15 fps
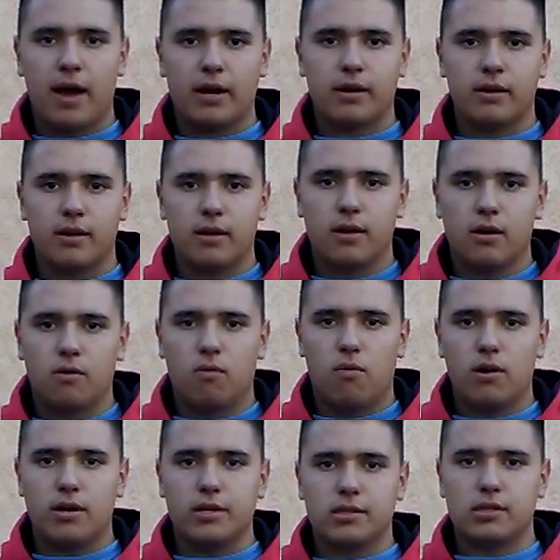mine
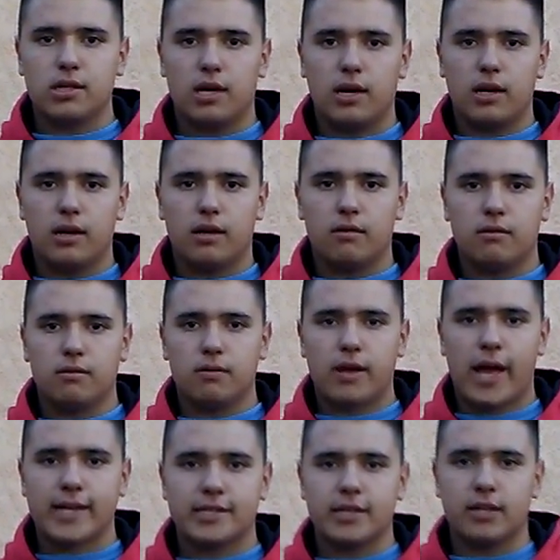was
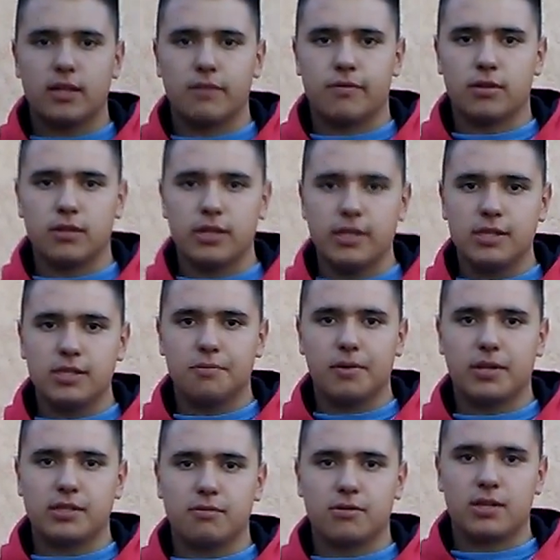accidentally
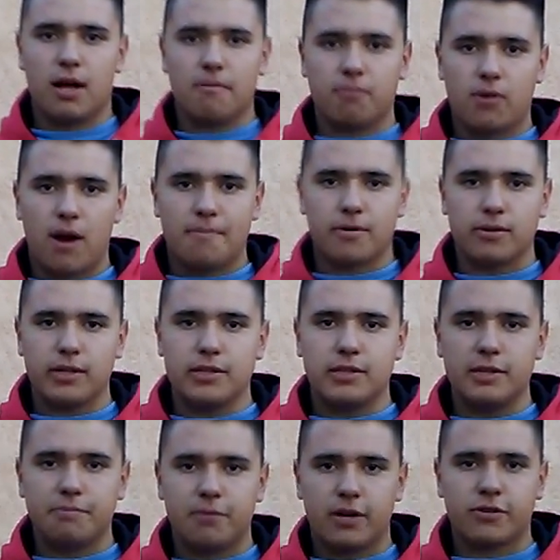released because it was not properly
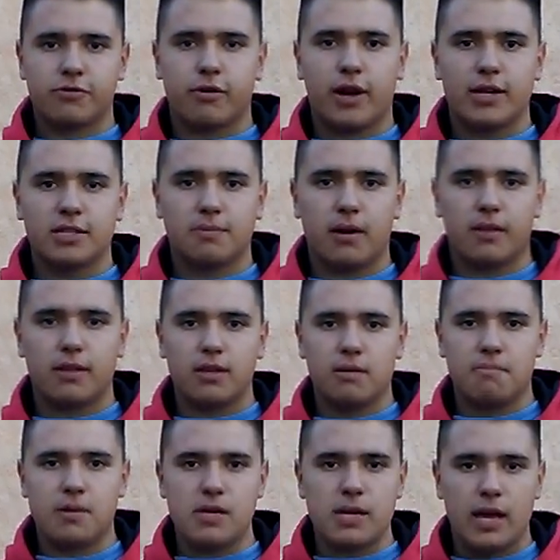depressurized by the
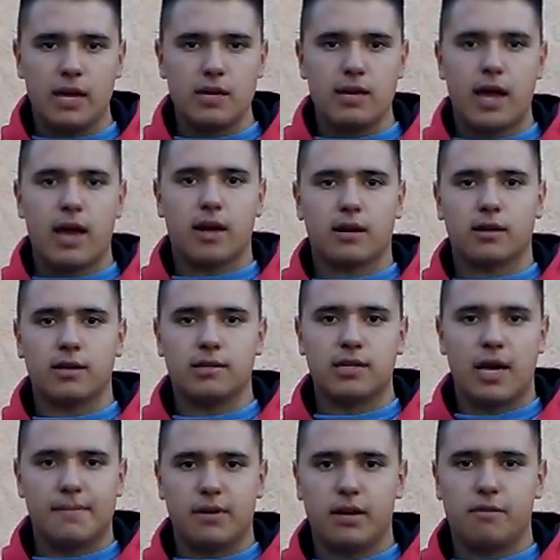EPA, and
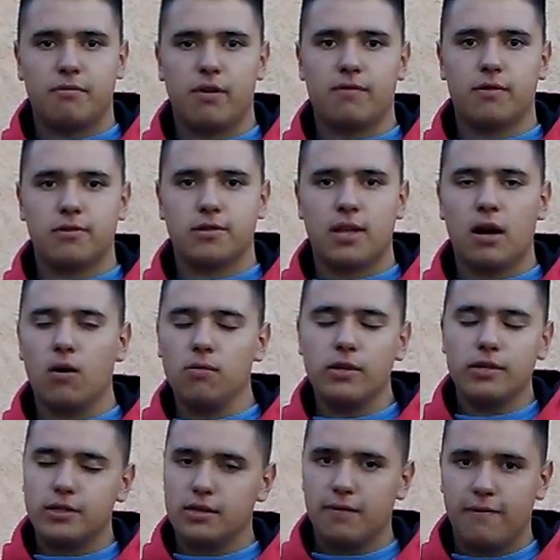contaminated rivers, not
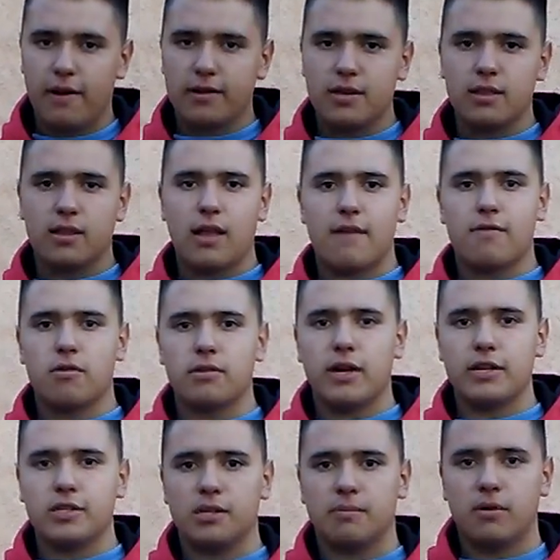only just affecting the Navajo
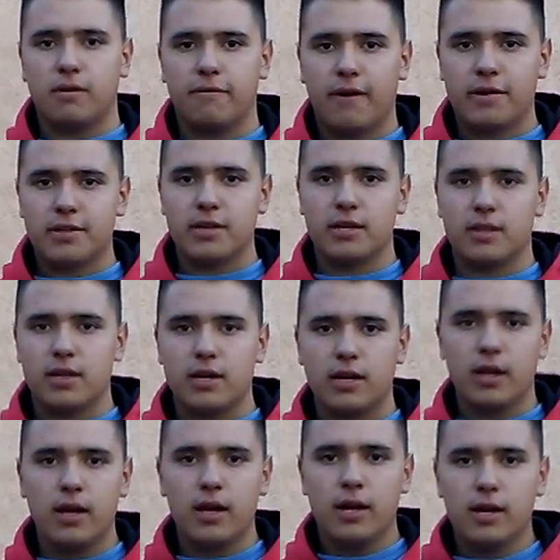Nation, but affecting
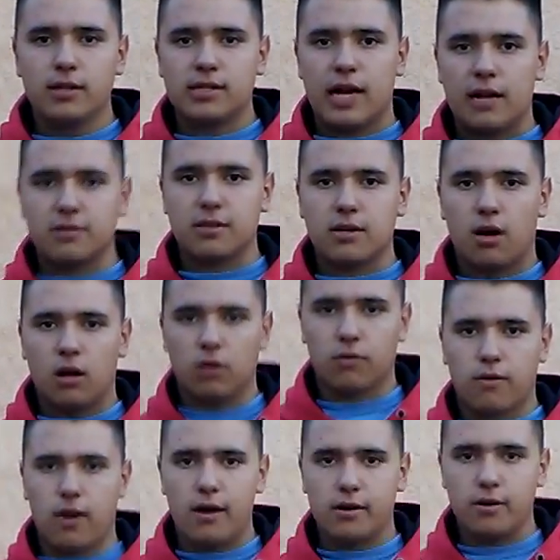the towns in
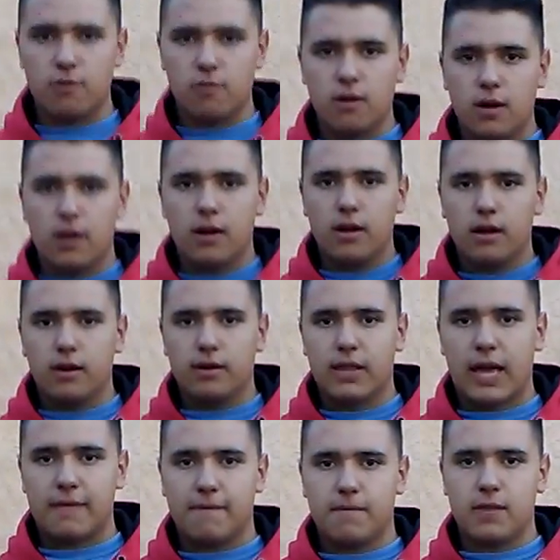Colorado
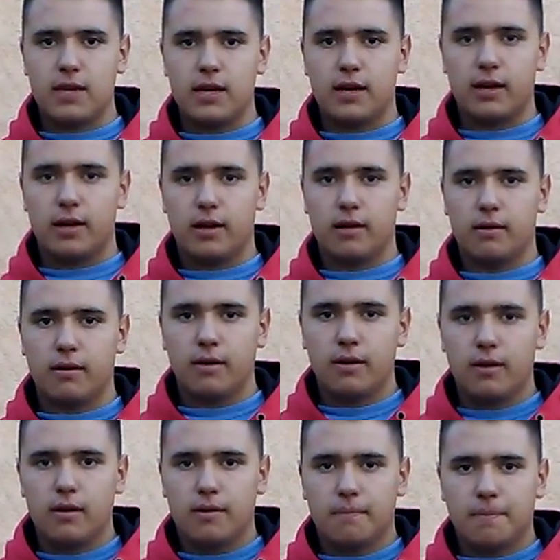that the
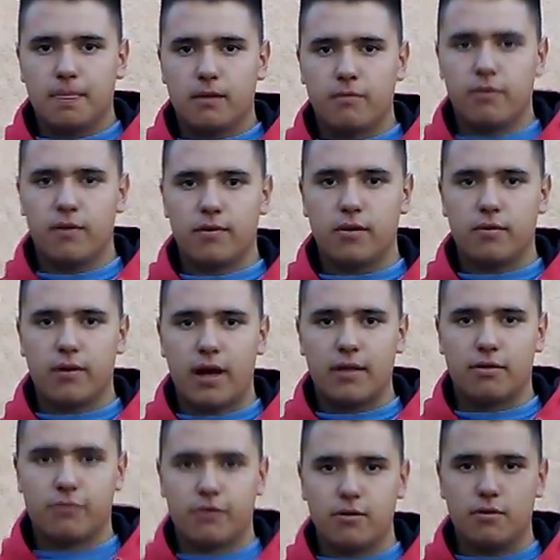river
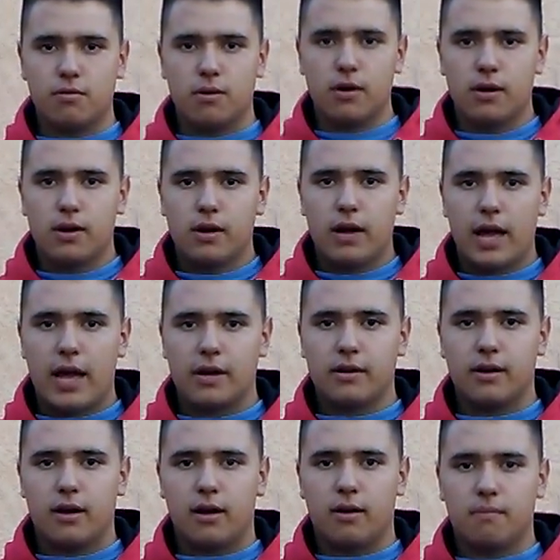ran through.
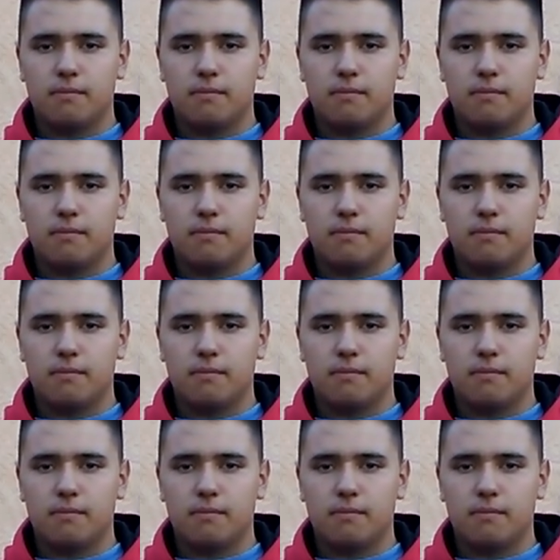And